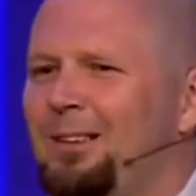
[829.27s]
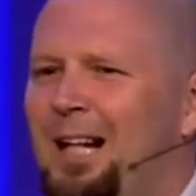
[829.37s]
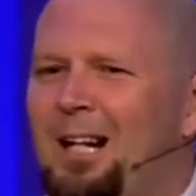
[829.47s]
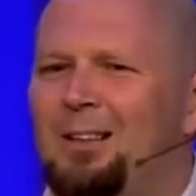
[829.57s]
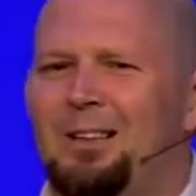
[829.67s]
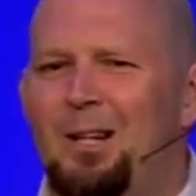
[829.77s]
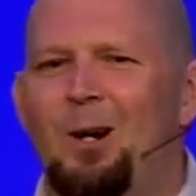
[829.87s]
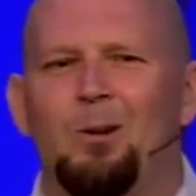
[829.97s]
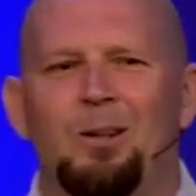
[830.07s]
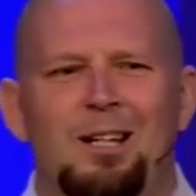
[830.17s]
I already
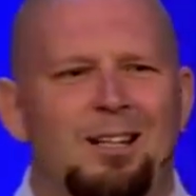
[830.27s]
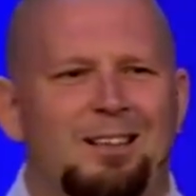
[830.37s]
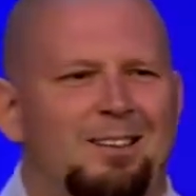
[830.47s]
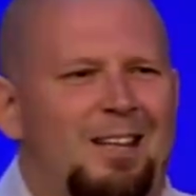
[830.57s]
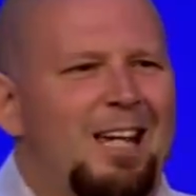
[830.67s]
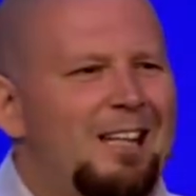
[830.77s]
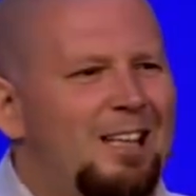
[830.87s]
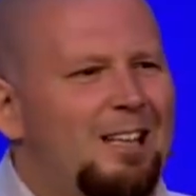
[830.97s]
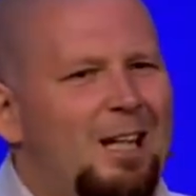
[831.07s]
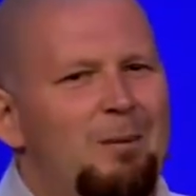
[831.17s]
know they ain't
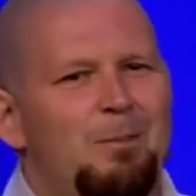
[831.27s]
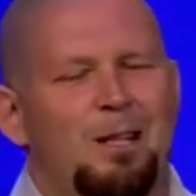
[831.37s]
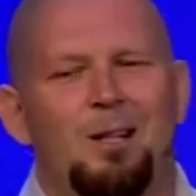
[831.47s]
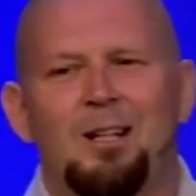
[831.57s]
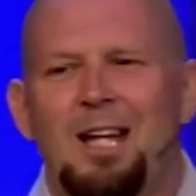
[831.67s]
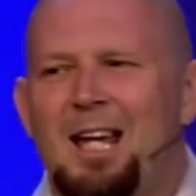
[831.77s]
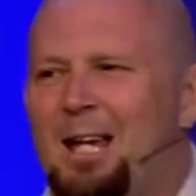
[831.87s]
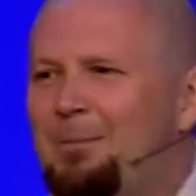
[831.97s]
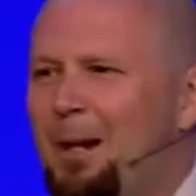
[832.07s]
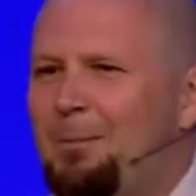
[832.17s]
going to keep me here.
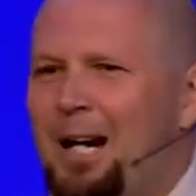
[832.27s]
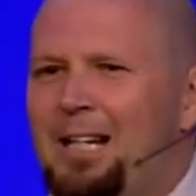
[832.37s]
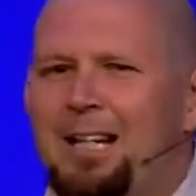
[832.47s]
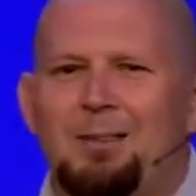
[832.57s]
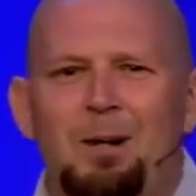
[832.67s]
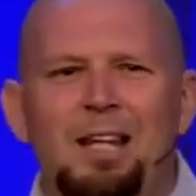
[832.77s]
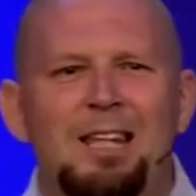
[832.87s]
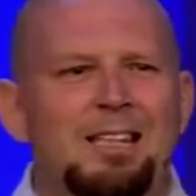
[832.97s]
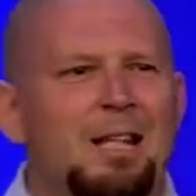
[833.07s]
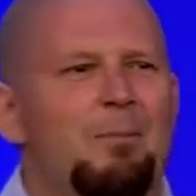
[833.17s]
And, and my, my
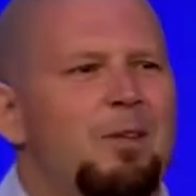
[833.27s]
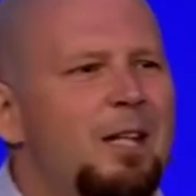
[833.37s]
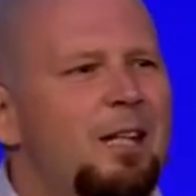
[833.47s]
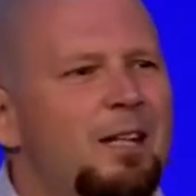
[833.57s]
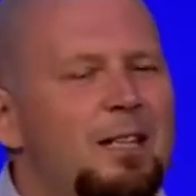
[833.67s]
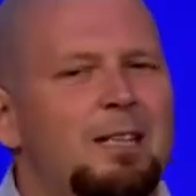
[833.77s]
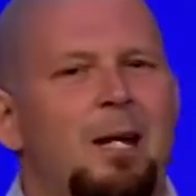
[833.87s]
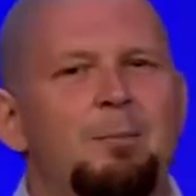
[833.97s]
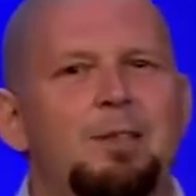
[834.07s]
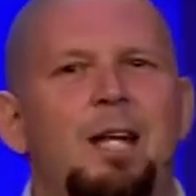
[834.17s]
thing that I'm thinking is
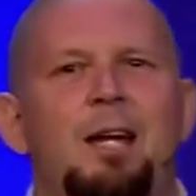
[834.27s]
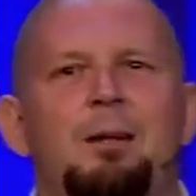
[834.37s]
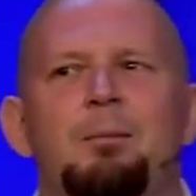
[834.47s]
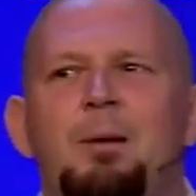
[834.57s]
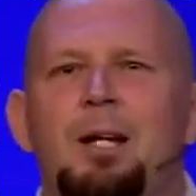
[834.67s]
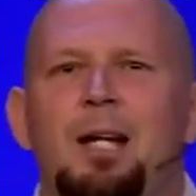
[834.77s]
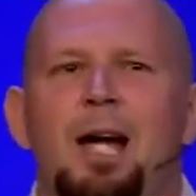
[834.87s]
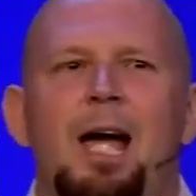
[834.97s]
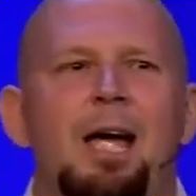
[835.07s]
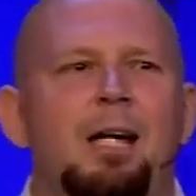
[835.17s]
I'm saying,
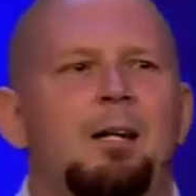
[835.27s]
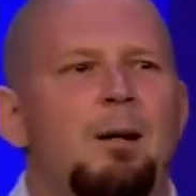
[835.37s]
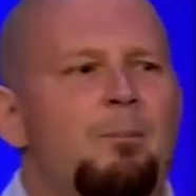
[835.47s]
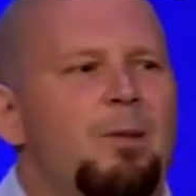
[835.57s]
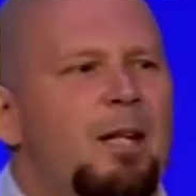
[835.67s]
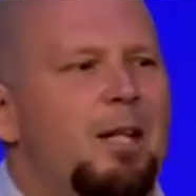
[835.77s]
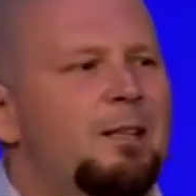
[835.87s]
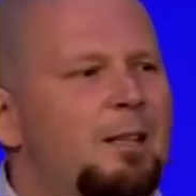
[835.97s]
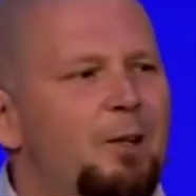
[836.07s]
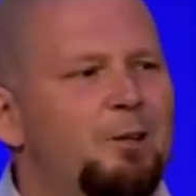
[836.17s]
hey,
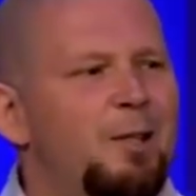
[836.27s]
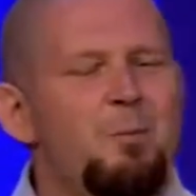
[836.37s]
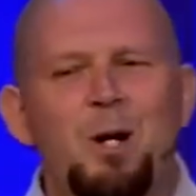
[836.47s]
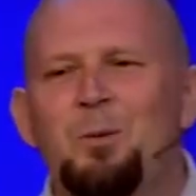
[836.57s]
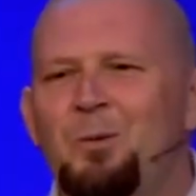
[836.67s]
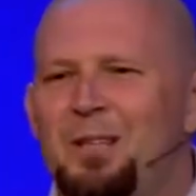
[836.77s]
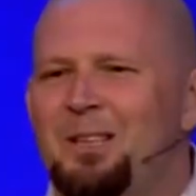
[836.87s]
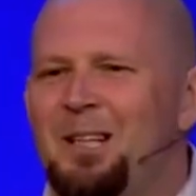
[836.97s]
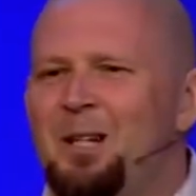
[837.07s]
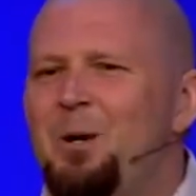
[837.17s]
is there some way this
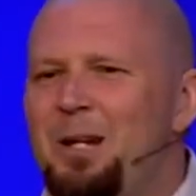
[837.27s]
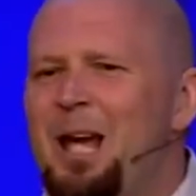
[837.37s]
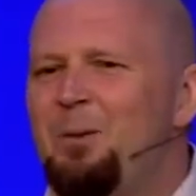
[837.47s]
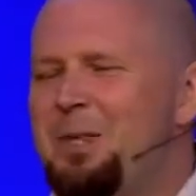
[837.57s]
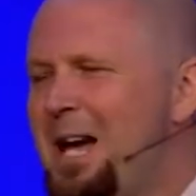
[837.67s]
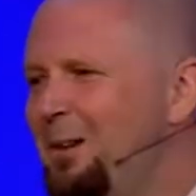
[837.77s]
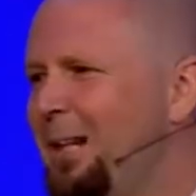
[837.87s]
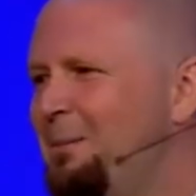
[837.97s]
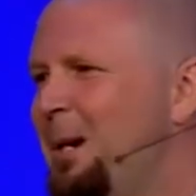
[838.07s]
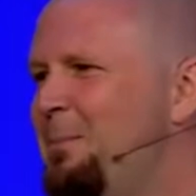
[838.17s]
can go down without
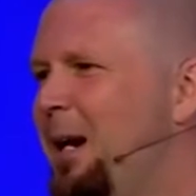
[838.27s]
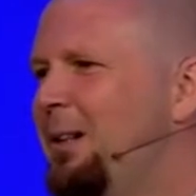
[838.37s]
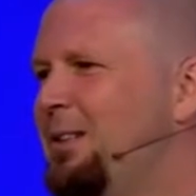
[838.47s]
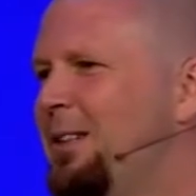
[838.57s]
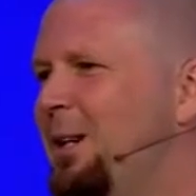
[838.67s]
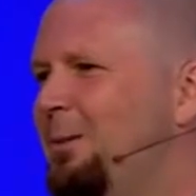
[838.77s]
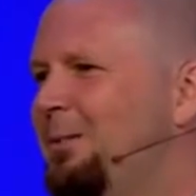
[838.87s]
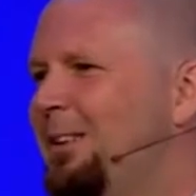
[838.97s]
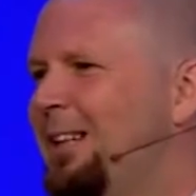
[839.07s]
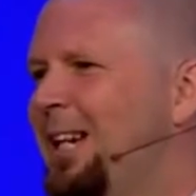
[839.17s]
letting my parents know?
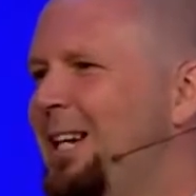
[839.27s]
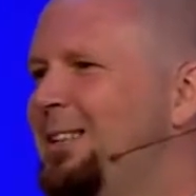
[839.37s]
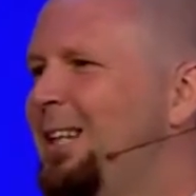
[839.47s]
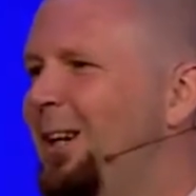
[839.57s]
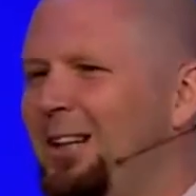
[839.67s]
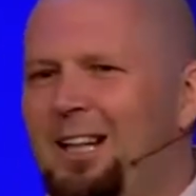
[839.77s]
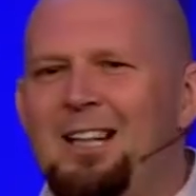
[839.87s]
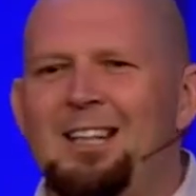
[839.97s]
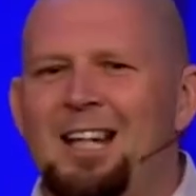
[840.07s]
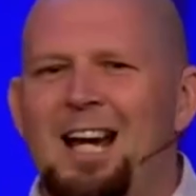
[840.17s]
Is there
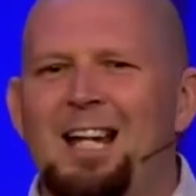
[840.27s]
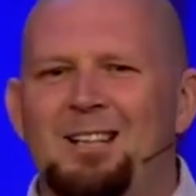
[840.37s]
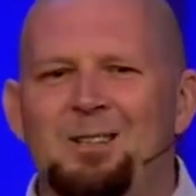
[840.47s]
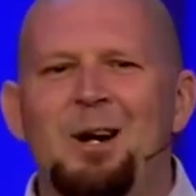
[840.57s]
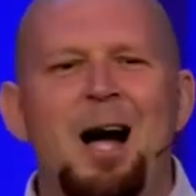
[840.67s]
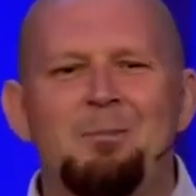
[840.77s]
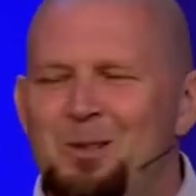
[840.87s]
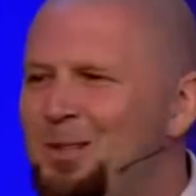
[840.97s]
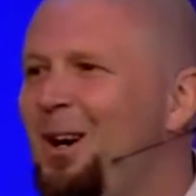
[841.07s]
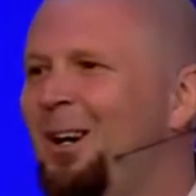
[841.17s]
anything I could do? I'm
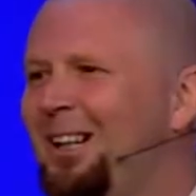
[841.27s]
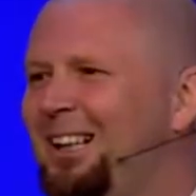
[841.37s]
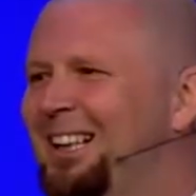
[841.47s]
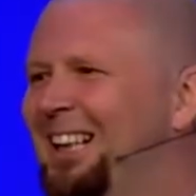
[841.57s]
sorry.